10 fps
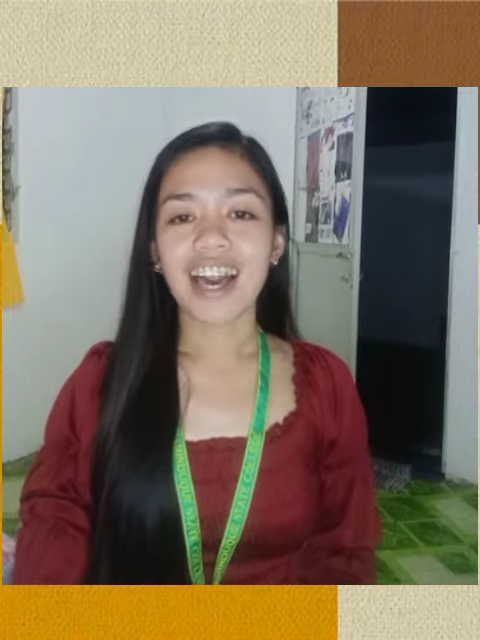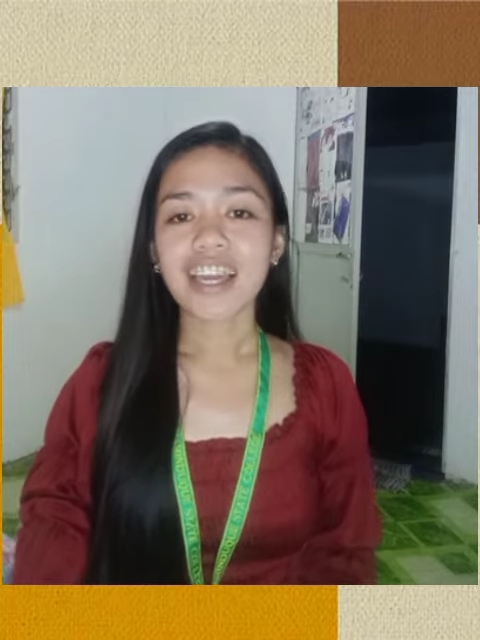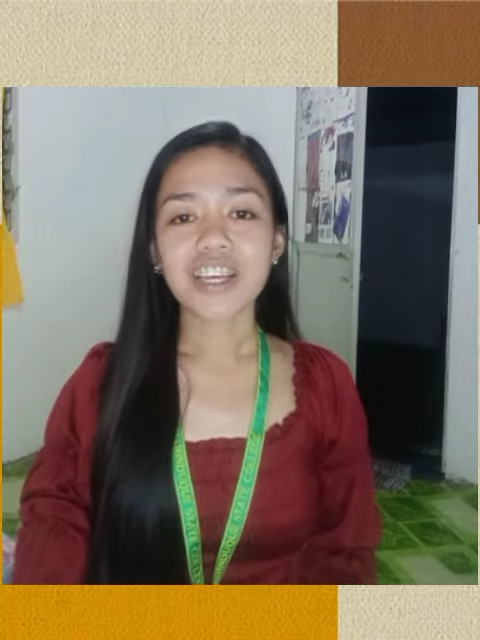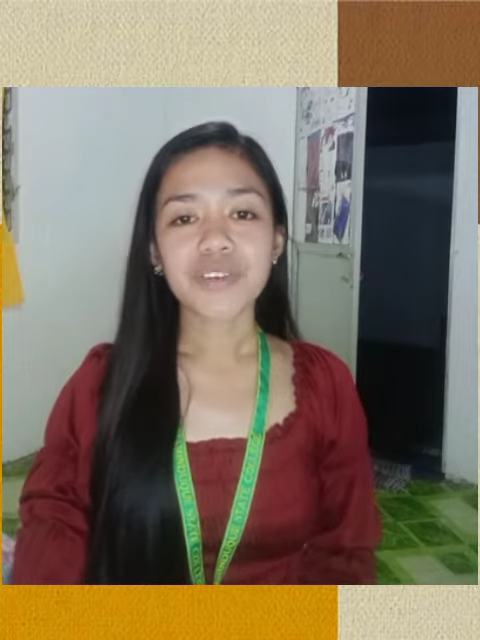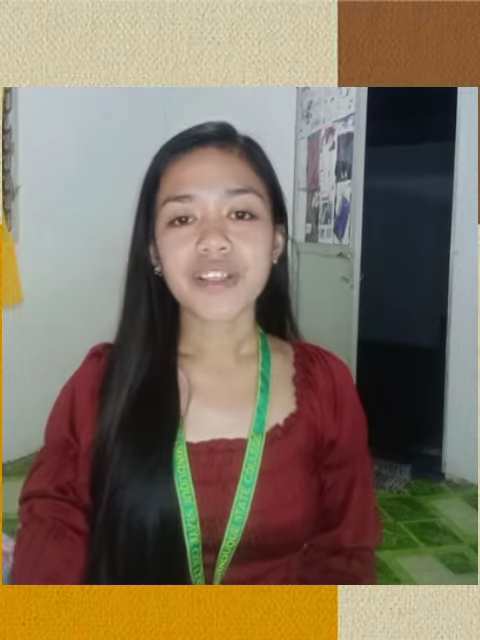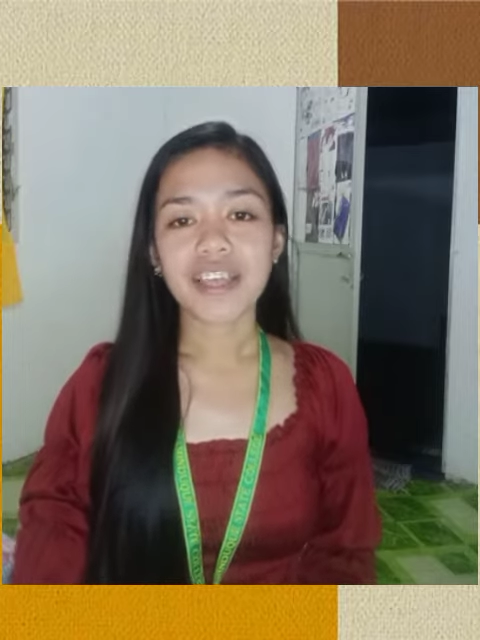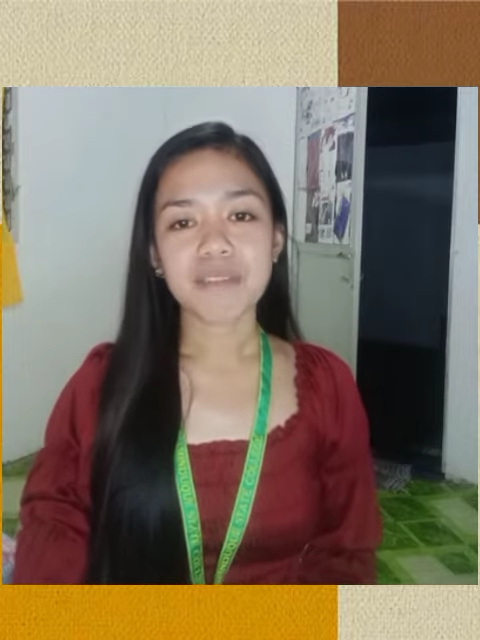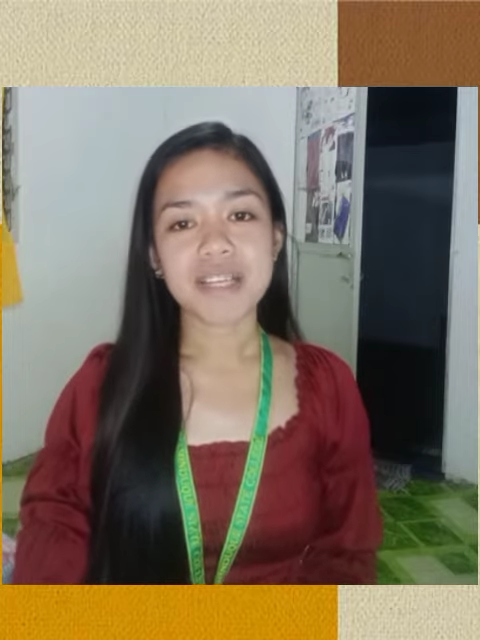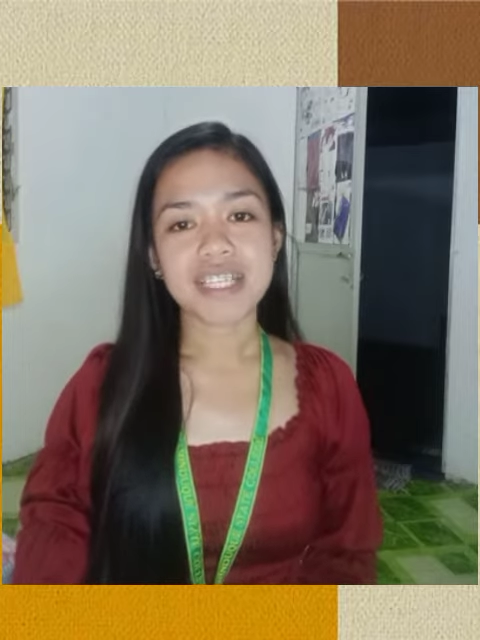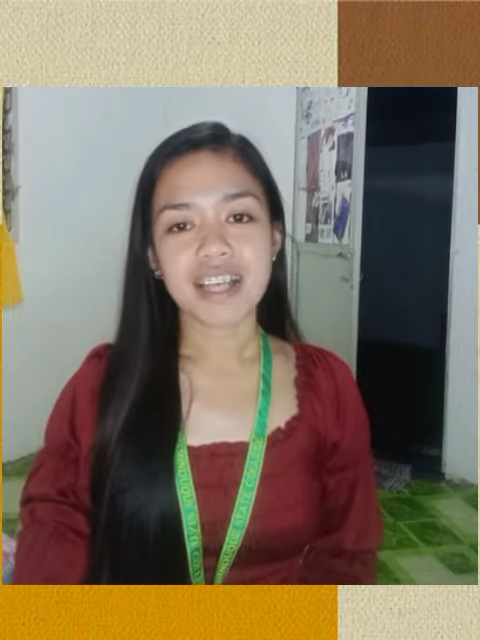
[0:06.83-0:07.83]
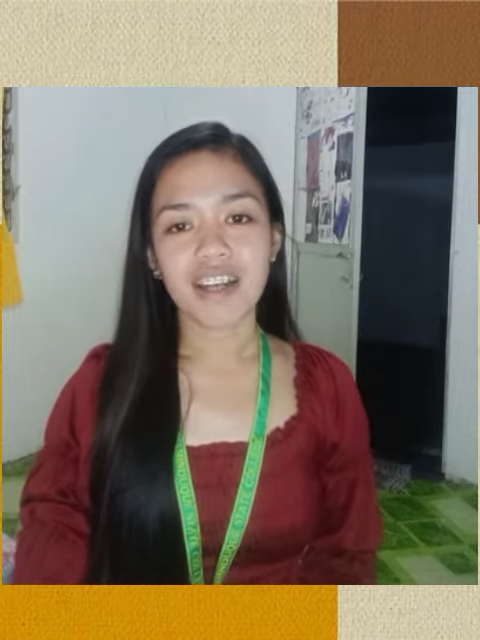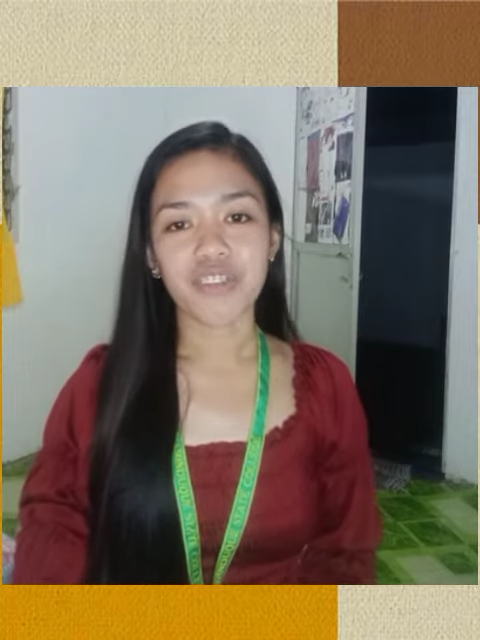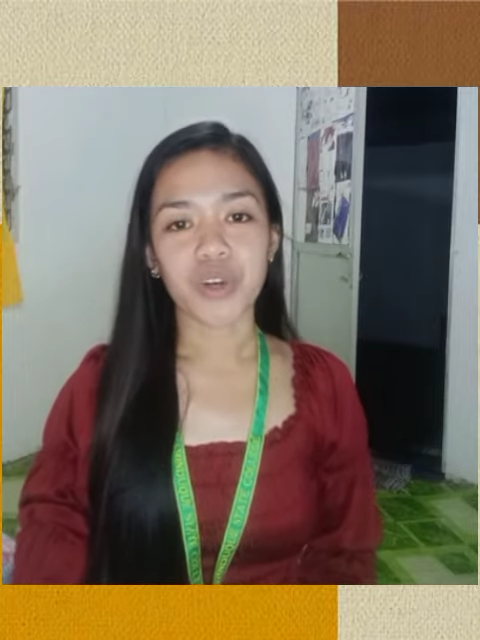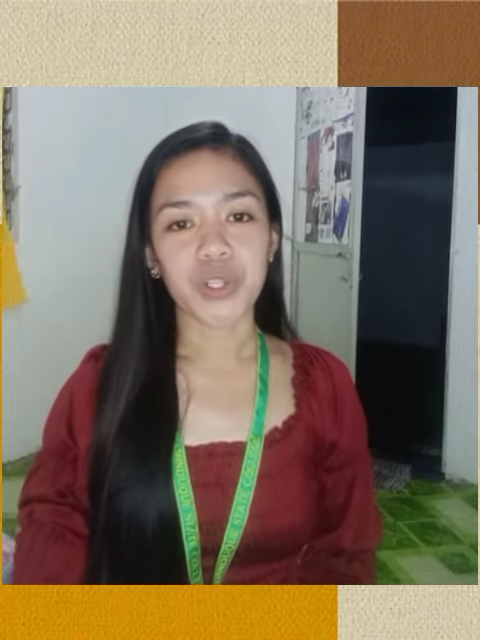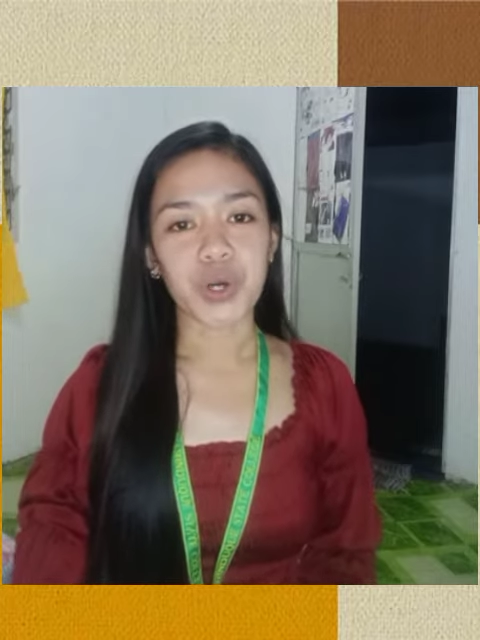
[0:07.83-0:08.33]
I can relate
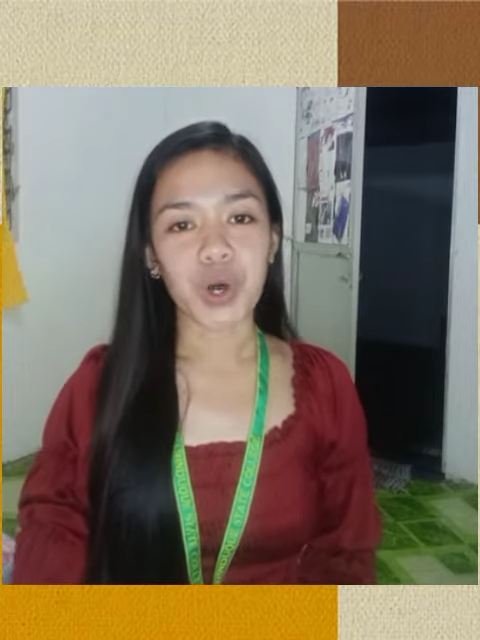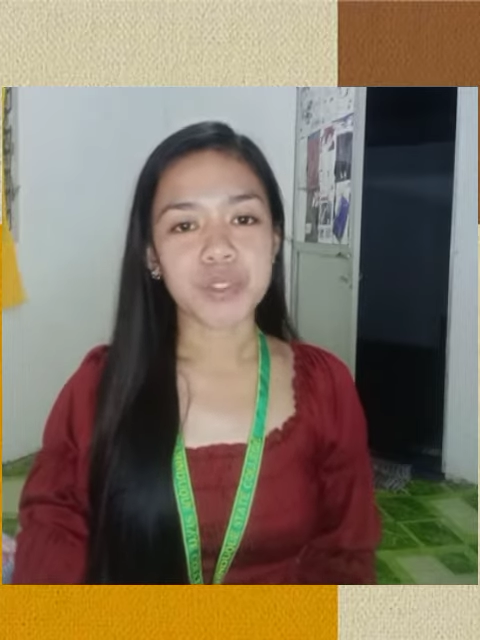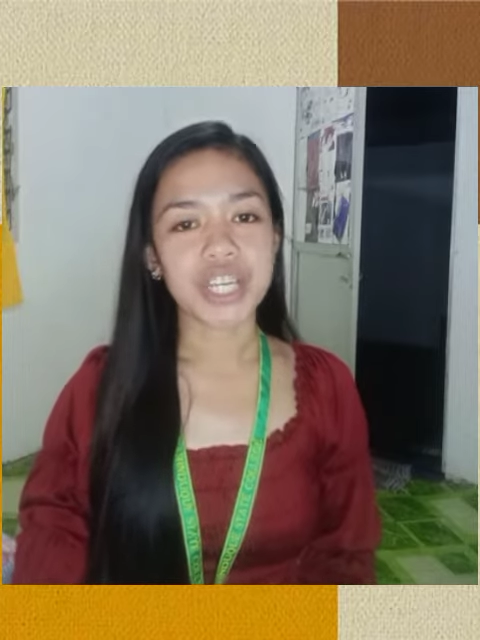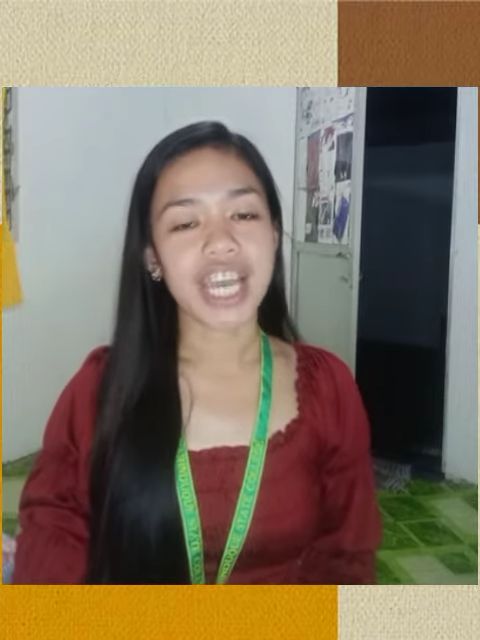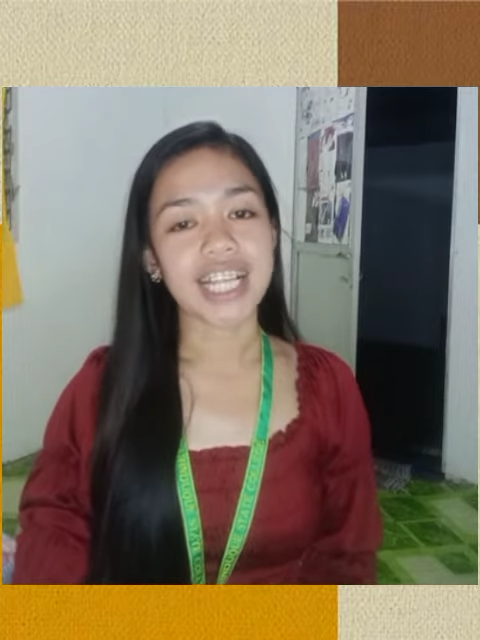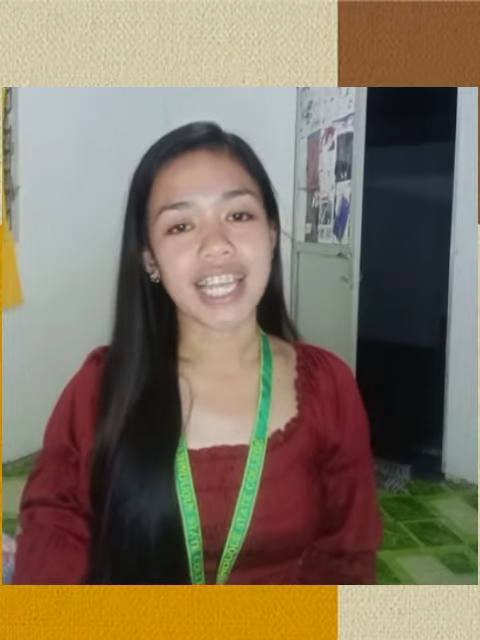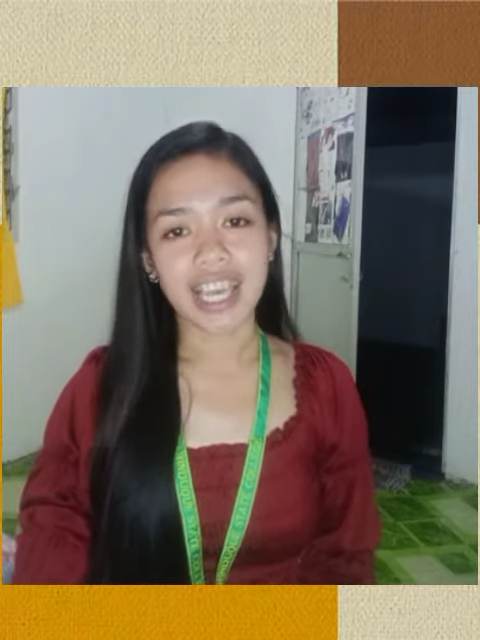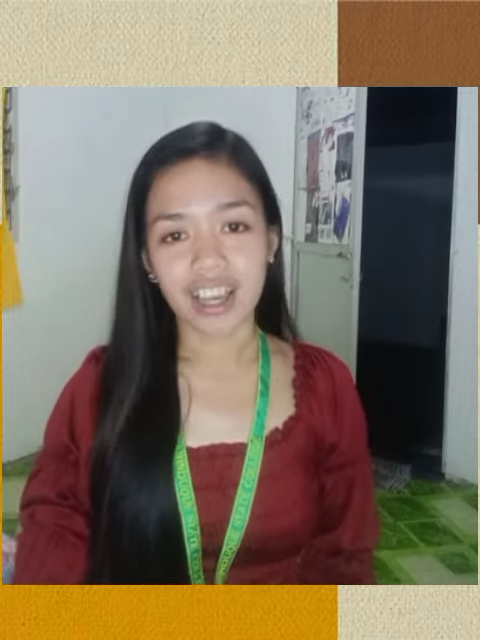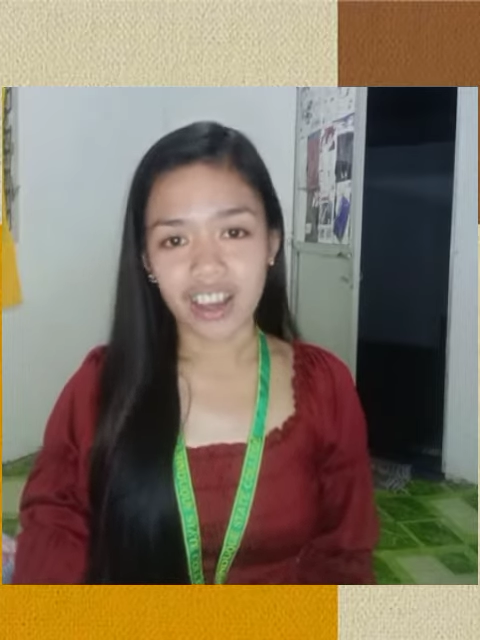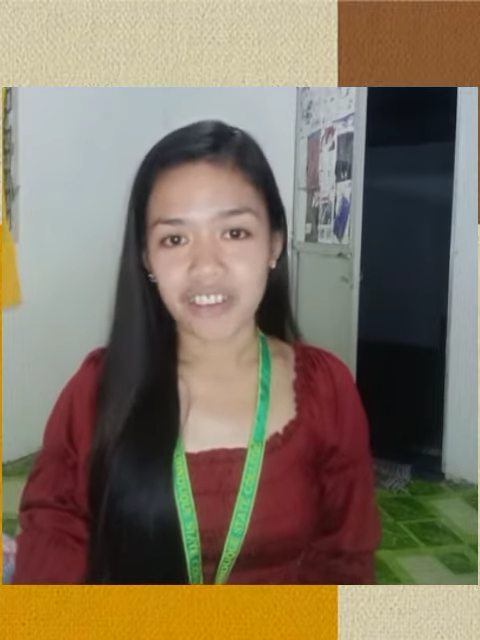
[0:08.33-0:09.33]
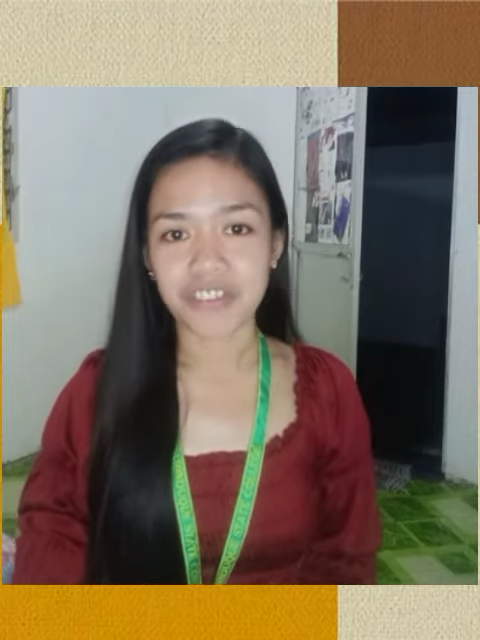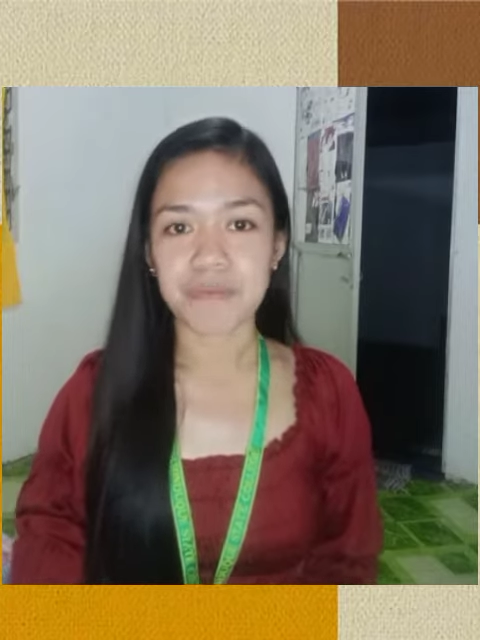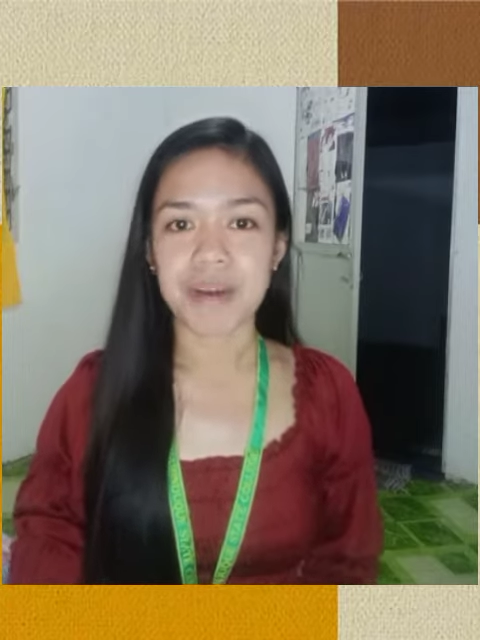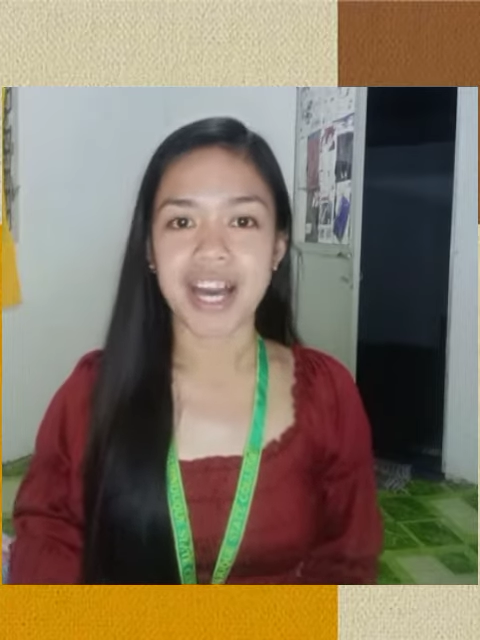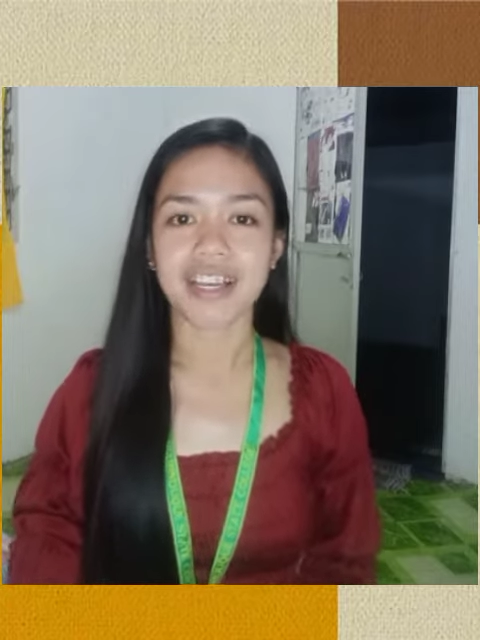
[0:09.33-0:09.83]
myself to an object like a
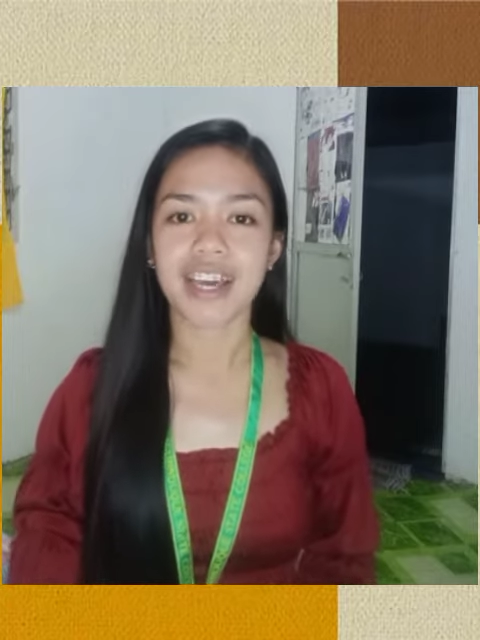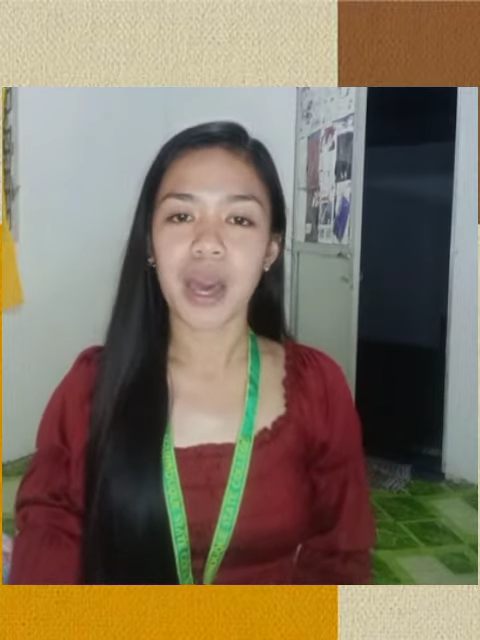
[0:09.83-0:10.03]
coffee mug